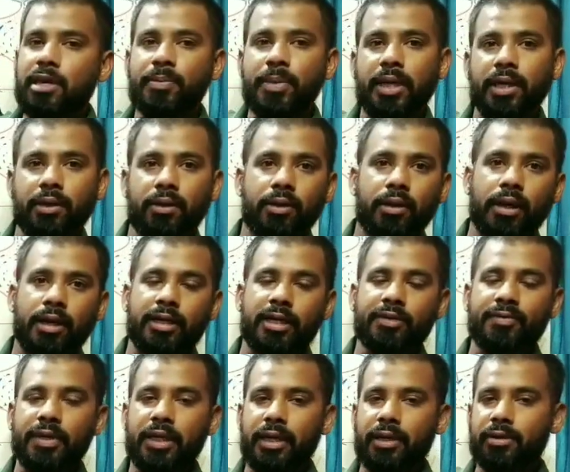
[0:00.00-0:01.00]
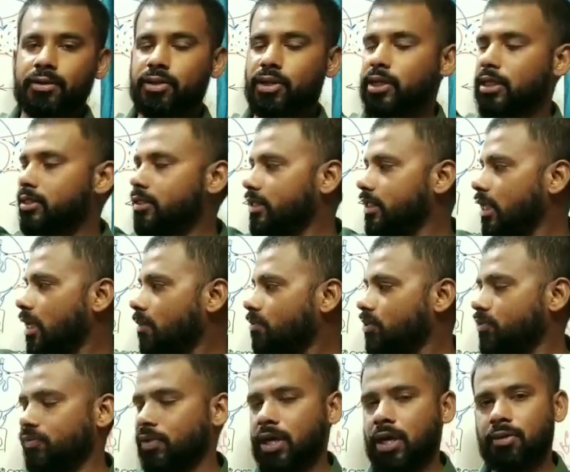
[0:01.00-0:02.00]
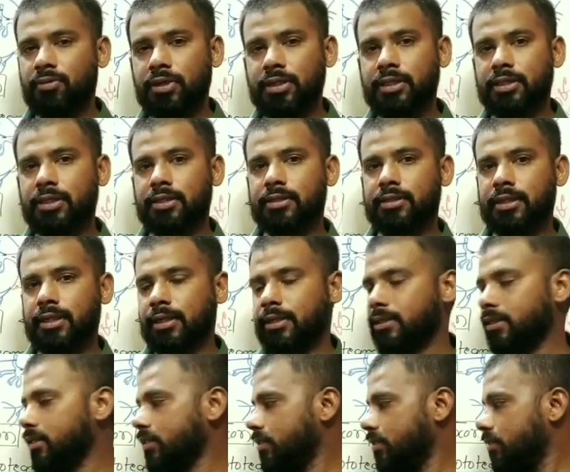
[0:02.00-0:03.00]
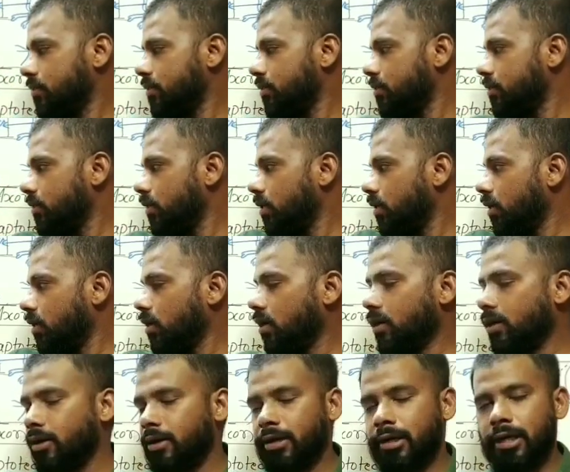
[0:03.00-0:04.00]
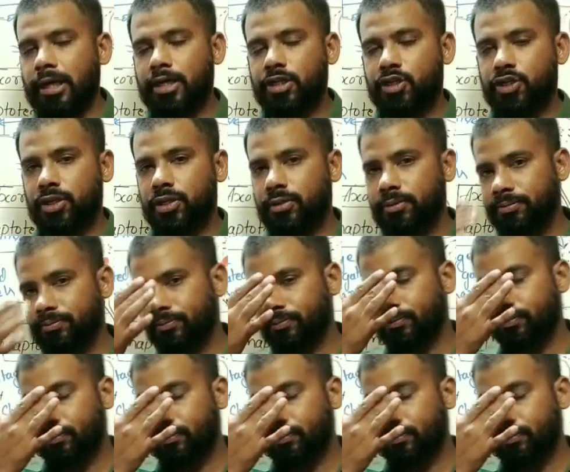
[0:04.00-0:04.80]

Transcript: chemical and even electrical synapse we have discussed in this lecture.